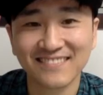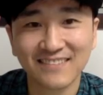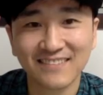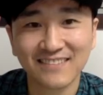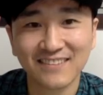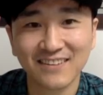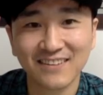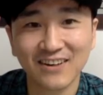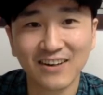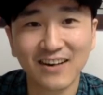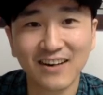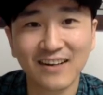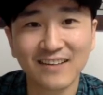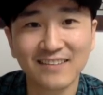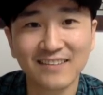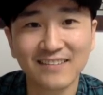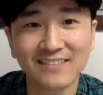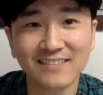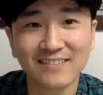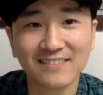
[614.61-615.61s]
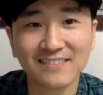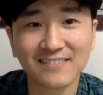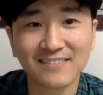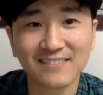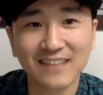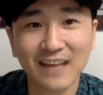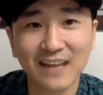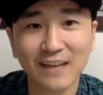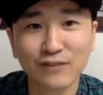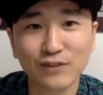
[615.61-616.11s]
All right.
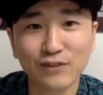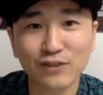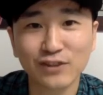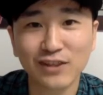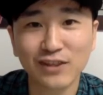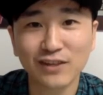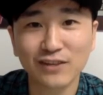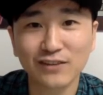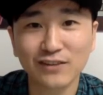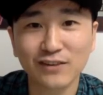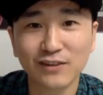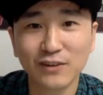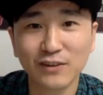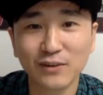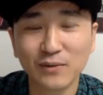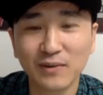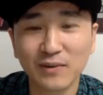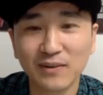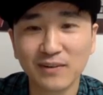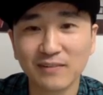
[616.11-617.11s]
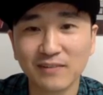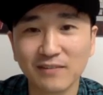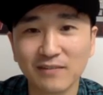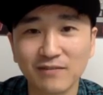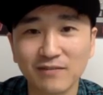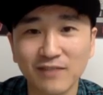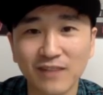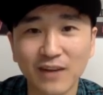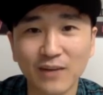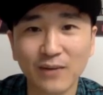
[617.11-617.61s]
Aftershock 31,
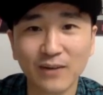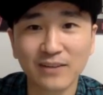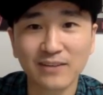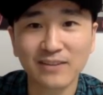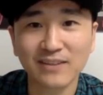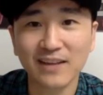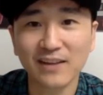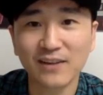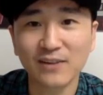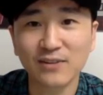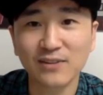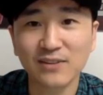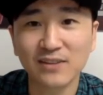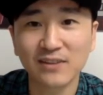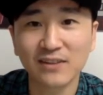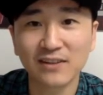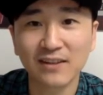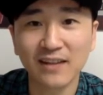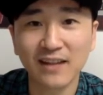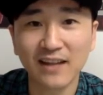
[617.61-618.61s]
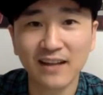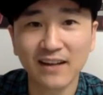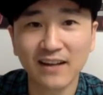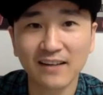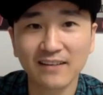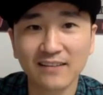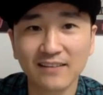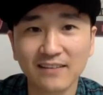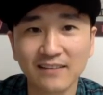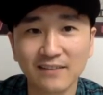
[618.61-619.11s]
flyweight title is on the
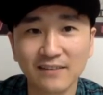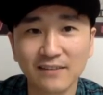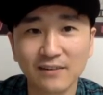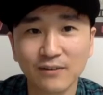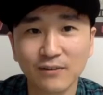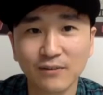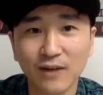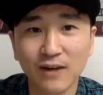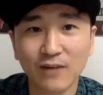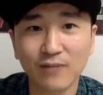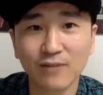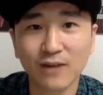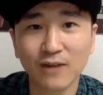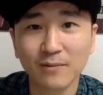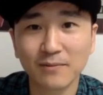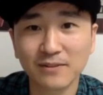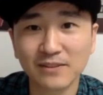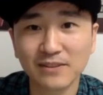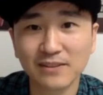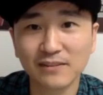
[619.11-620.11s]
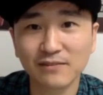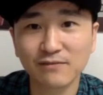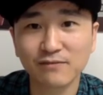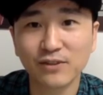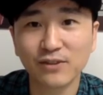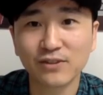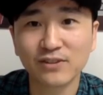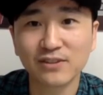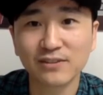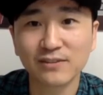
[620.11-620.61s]
line. Ryan Robertson
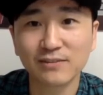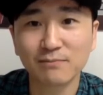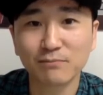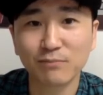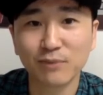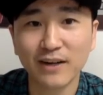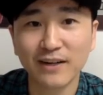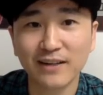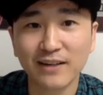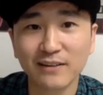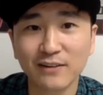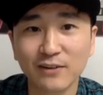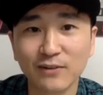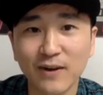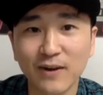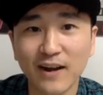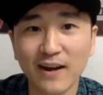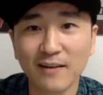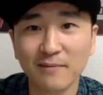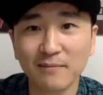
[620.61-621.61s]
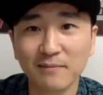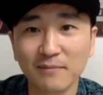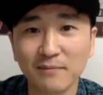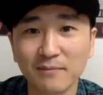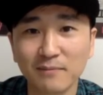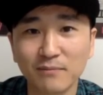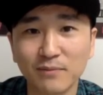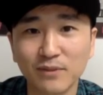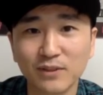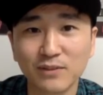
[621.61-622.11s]
versus Brayden Graham,
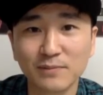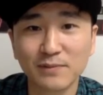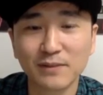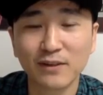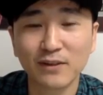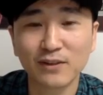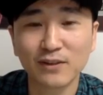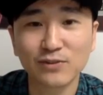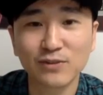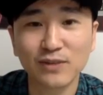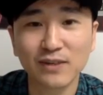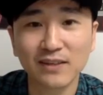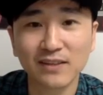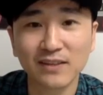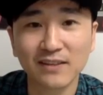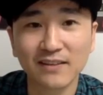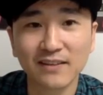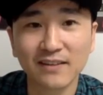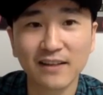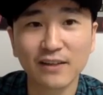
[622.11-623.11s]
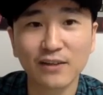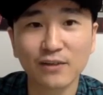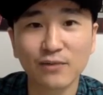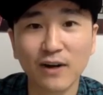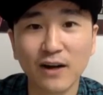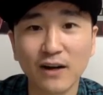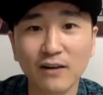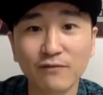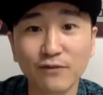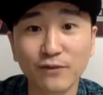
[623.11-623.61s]
Brisbane, Australia. Thank you,
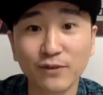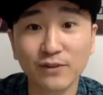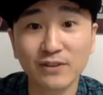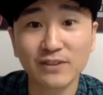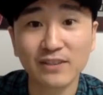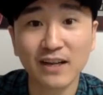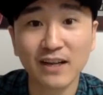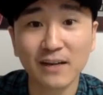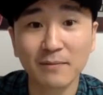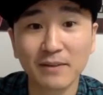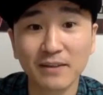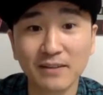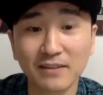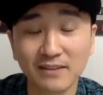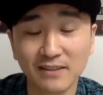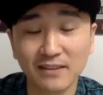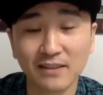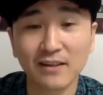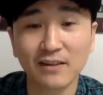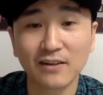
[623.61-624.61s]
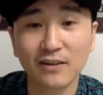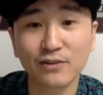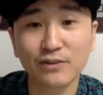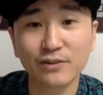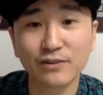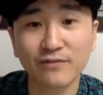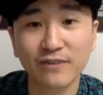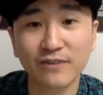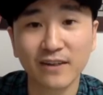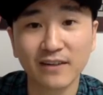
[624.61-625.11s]
Ryan, for your time, and good luck on
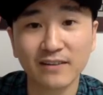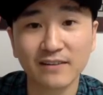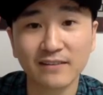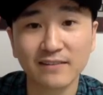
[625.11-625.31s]
your fight.